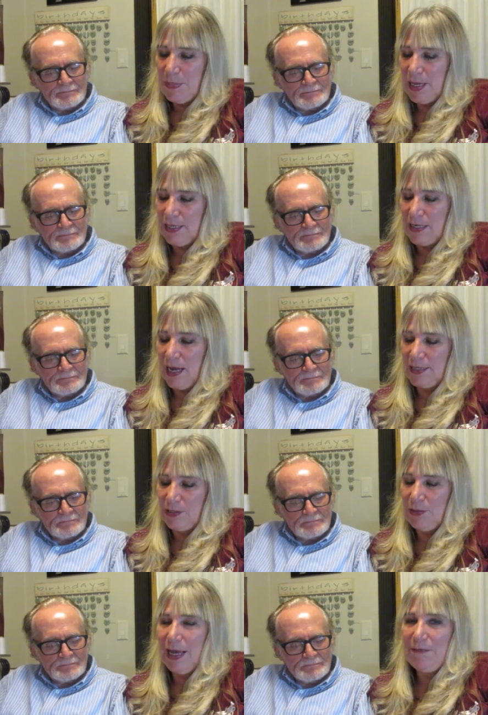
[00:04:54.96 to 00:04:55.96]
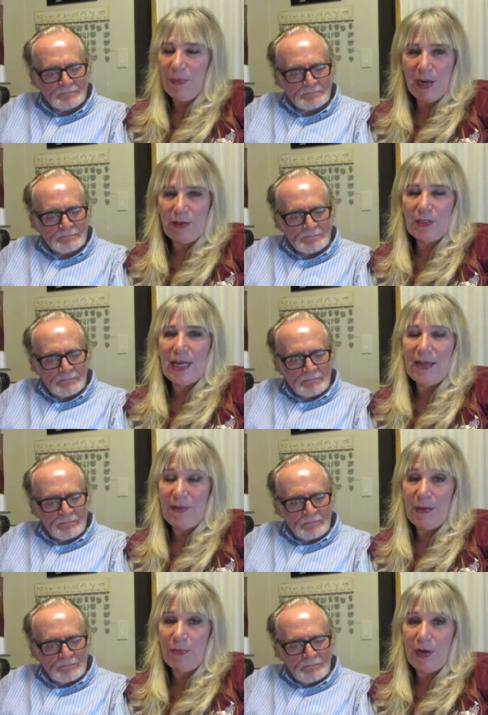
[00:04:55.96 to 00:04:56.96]
Speaker 1: But I do have brothers. I
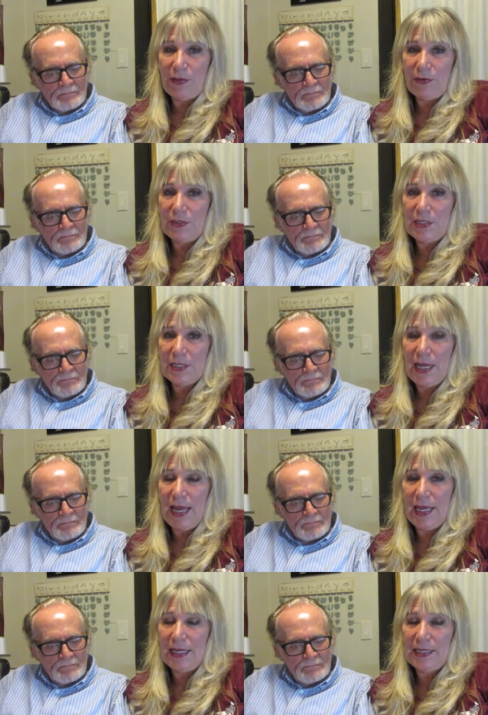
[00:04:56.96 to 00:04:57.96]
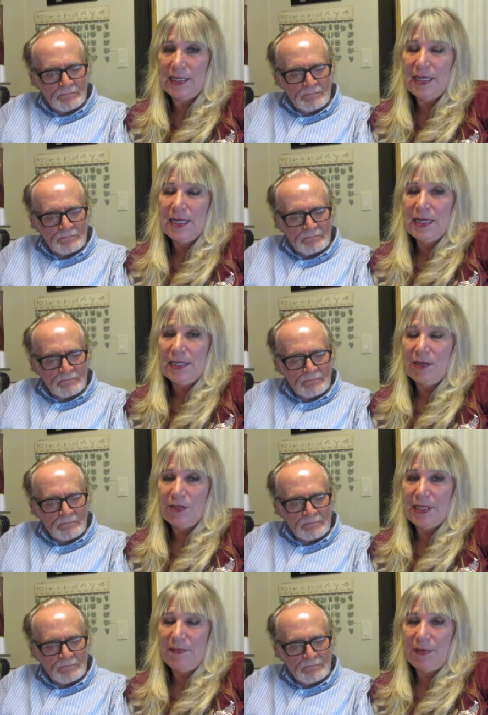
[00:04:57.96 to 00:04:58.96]
have eight brothers, and
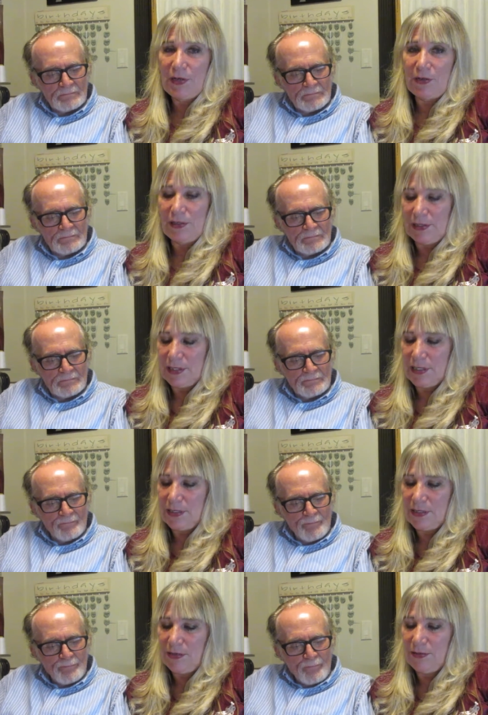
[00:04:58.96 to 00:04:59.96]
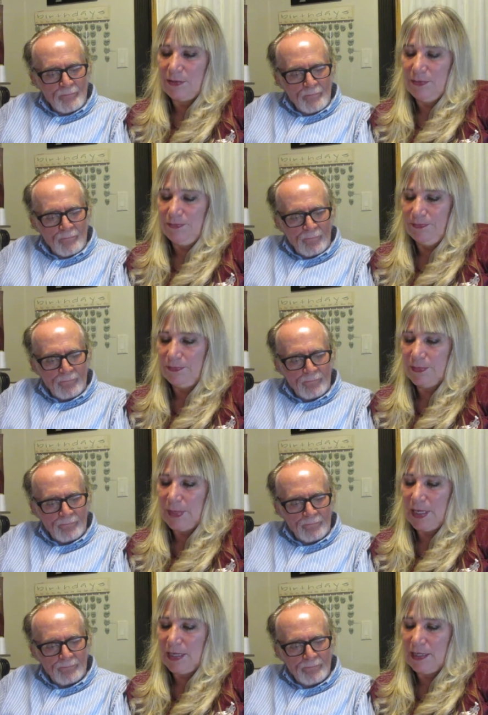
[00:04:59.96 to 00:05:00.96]
There's seven girls, so
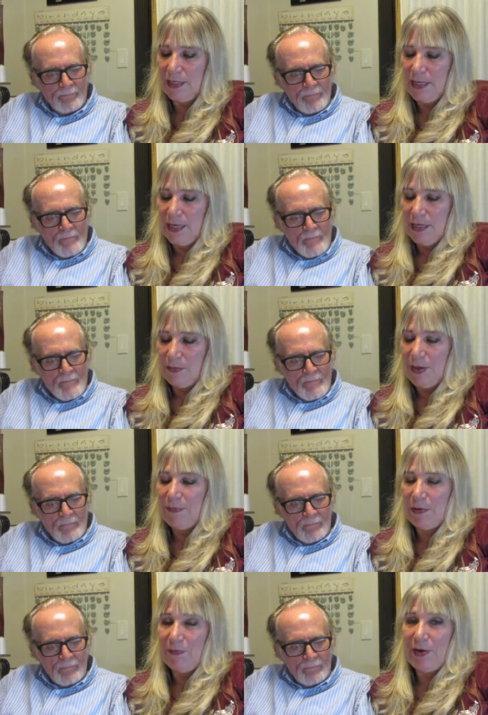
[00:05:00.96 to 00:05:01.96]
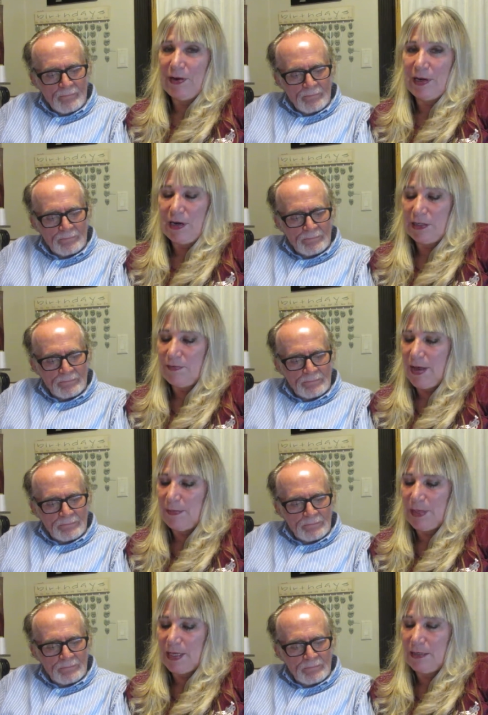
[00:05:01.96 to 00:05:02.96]
uh, we have a very large
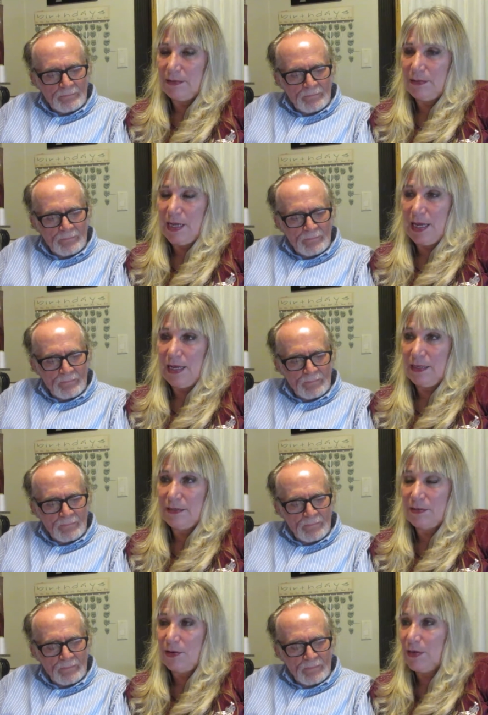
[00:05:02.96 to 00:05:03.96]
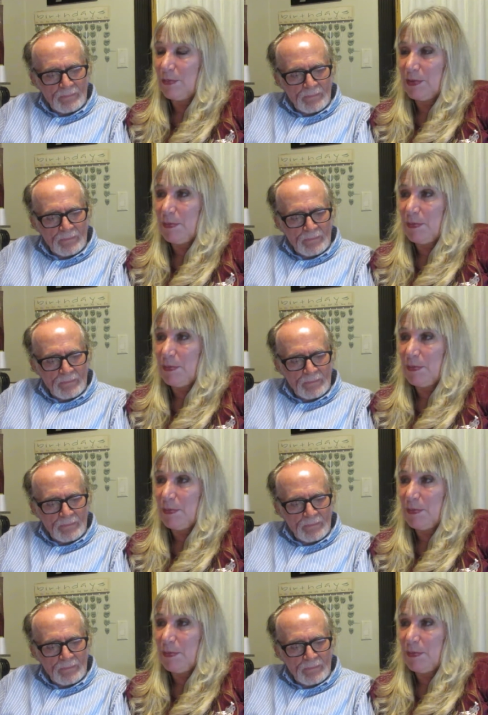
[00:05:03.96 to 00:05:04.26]
family. And, and growing up